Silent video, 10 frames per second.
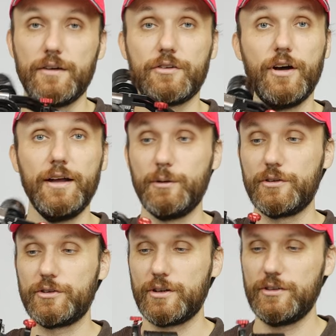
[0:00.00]
So
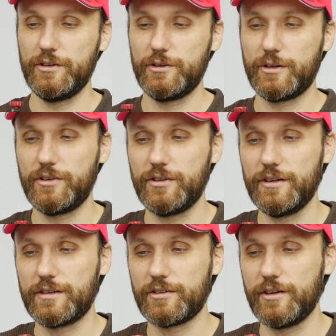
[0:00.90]
anyways, as you can see,
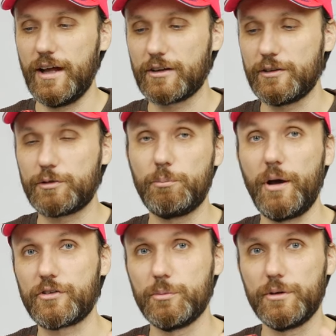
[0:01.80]
there's a lot of different
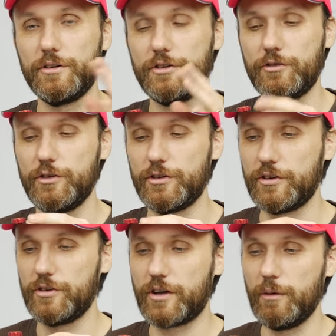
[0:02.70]
possibilities of using
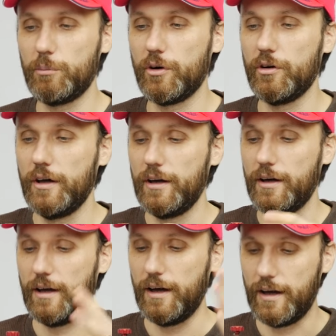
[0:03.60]
this gimbal.
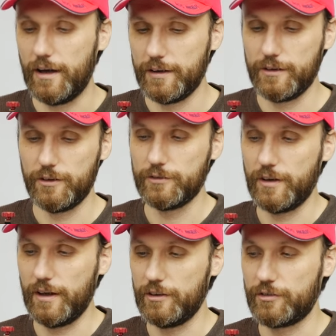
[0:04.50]
You know,
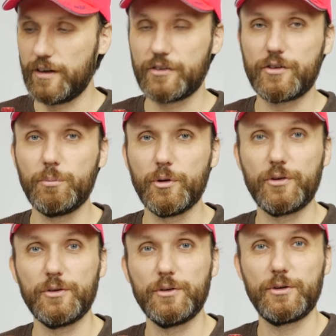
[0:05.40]
it's very simple
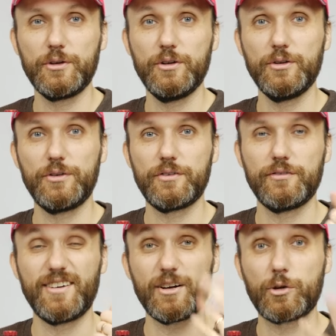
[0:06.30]
to use,
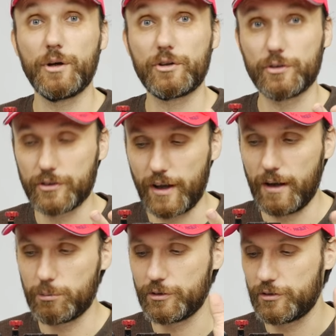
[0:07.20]
very quick to set
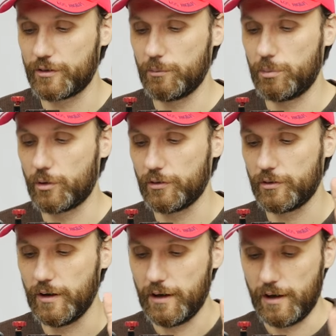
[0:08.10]
up, which is very
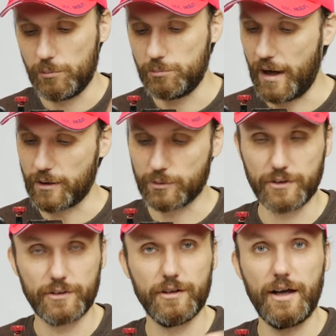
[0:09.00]
important.
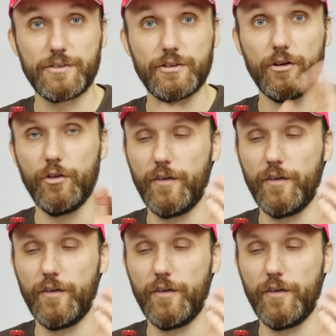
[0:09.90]
Battery lasts the whole